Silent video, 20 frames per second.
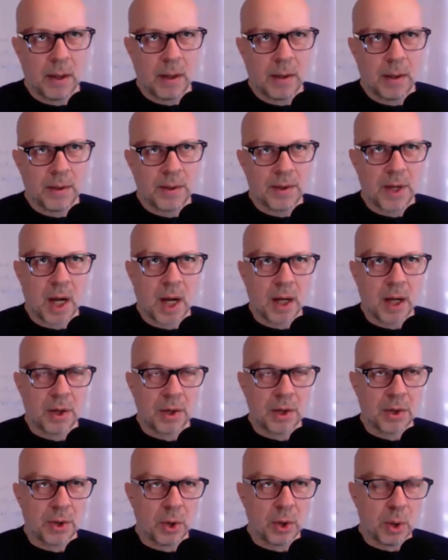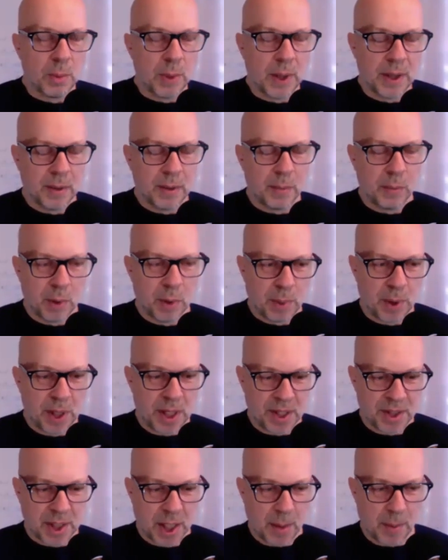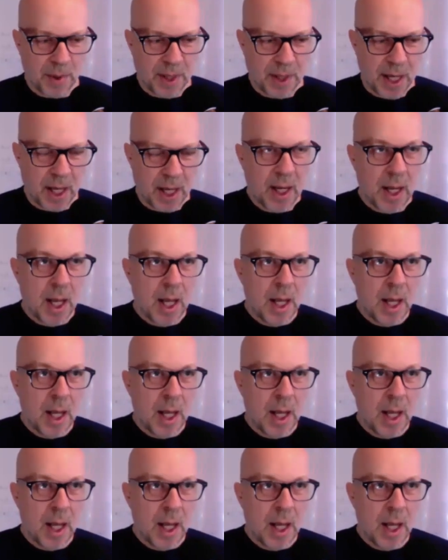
it's not control, but we're pretty excited about that.